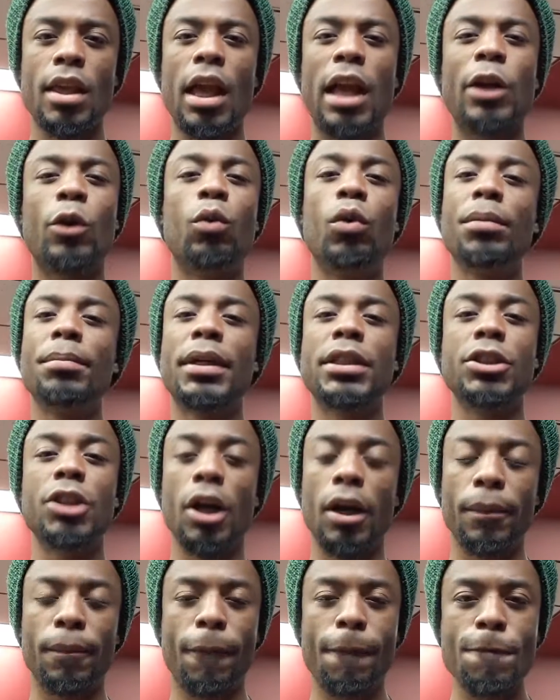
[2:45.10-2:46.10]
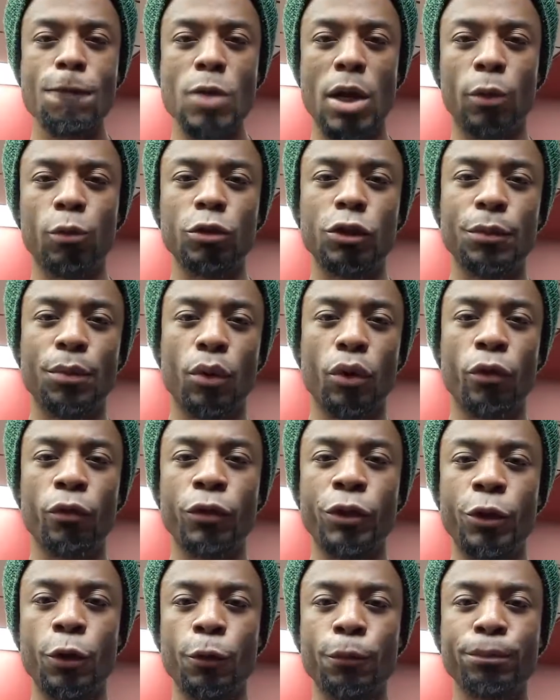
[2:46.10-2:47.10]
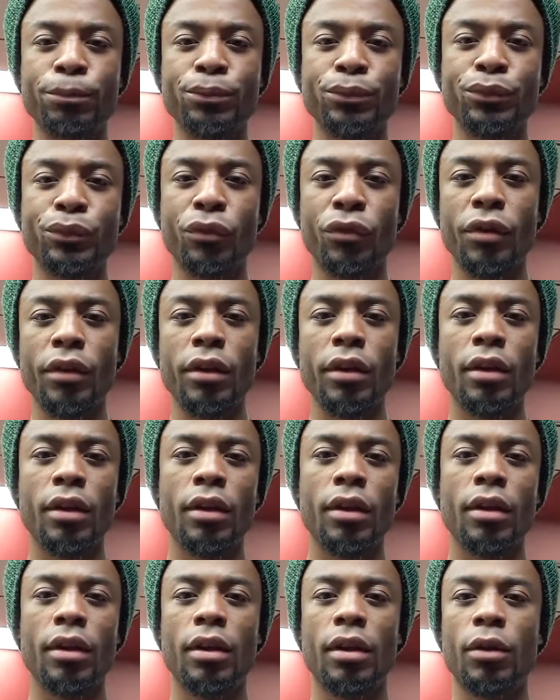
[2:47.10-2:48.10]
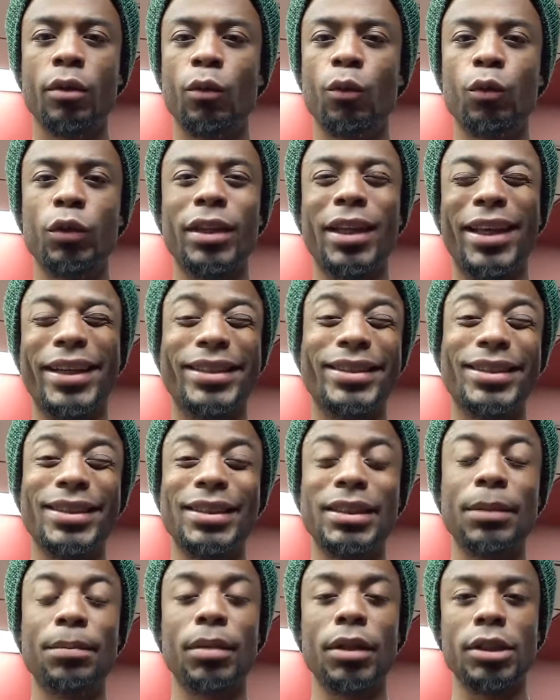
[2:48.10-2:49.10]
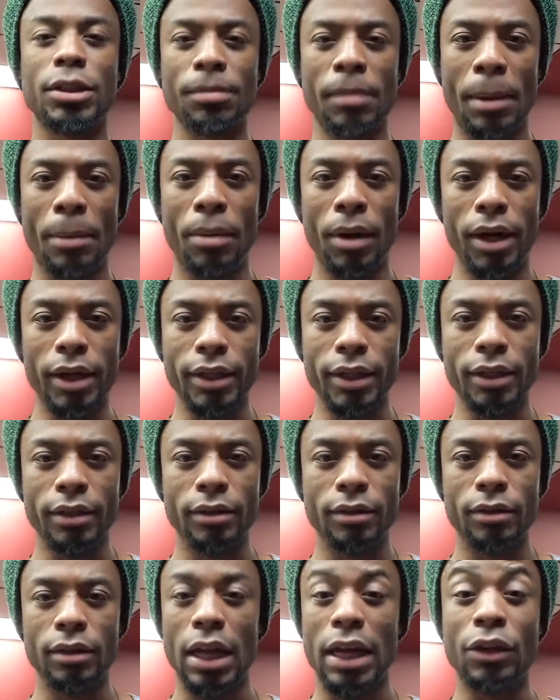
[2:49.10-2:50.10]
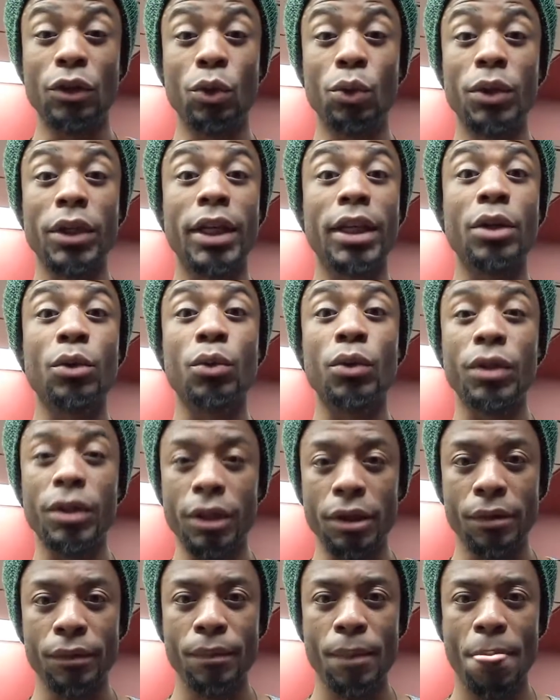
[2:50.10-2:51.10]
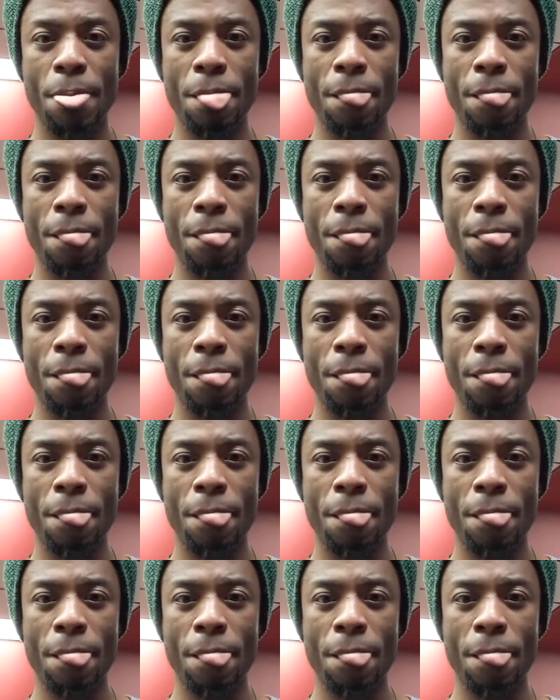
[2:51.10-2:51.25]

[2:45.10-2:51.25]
I quit my job. I went to Puerto Rico with like 60 bucks in my pocket, not knowing anyone there.